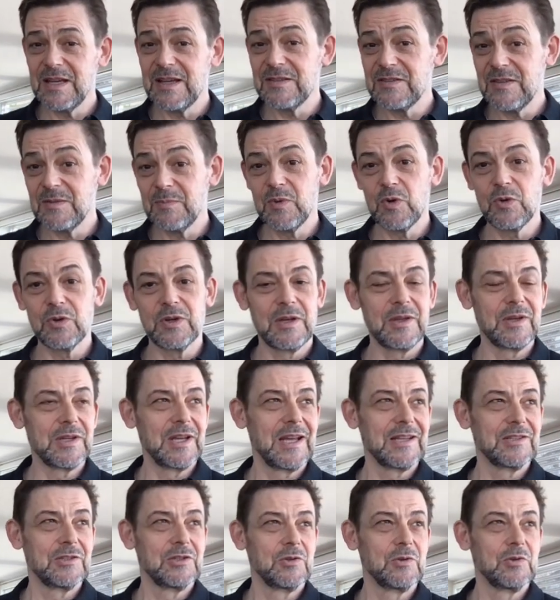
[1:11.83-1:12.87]
and supporting
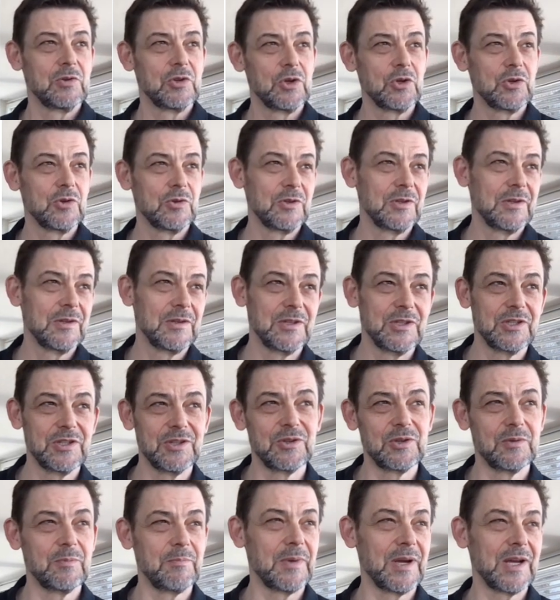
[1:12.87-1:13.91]
classical code,
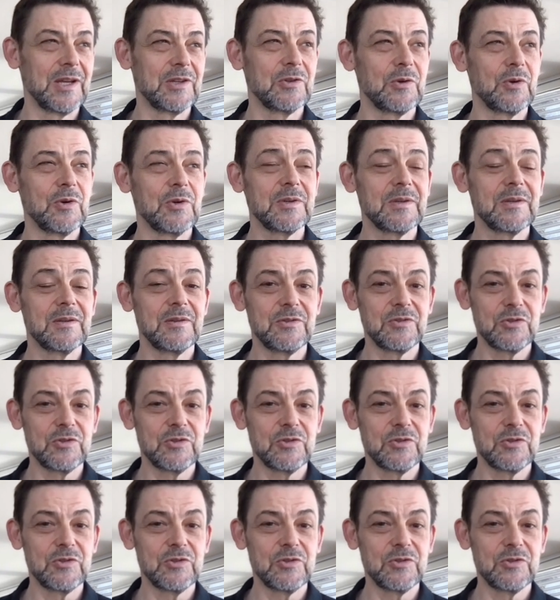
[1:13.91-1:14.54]
here Python,